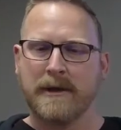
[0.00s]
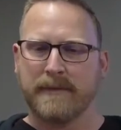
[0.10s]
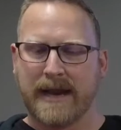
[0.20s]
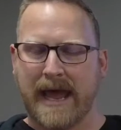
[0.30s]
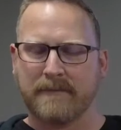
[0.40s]

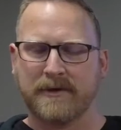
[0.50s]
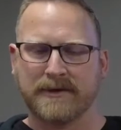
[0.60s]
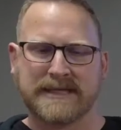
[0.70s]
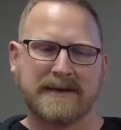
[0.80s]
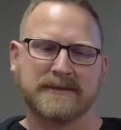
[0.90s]
but Abner
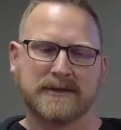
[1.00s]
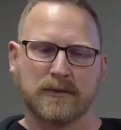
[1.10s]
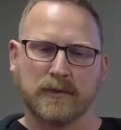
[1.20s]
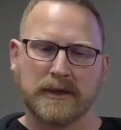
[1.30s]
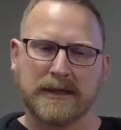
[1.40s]
seems to
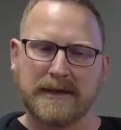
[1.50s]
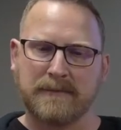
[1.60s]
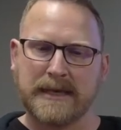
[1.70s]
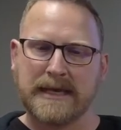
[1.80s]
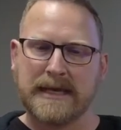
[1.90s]
really
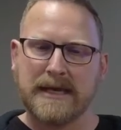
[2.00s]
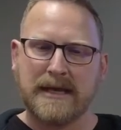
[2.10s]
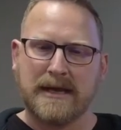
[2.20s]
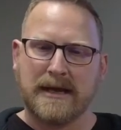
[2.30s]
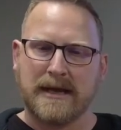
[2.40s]
be
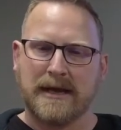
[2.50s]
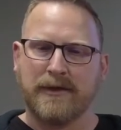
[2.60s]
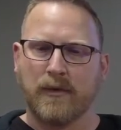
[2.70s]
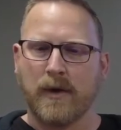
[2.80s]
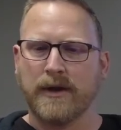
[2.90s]

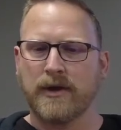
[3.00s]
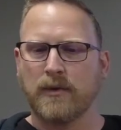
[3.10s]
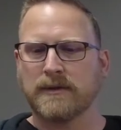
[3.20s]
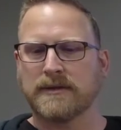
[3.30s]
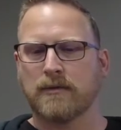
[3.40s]
the one
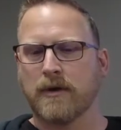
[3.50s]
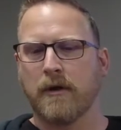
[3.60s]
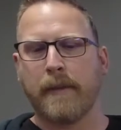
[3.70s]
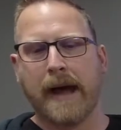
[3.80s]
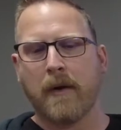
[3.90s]
who is the
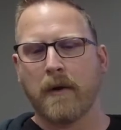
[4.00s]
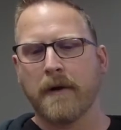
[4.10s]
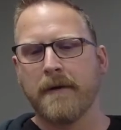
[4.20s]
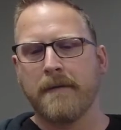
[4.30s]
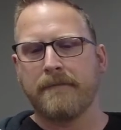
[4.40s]
real power,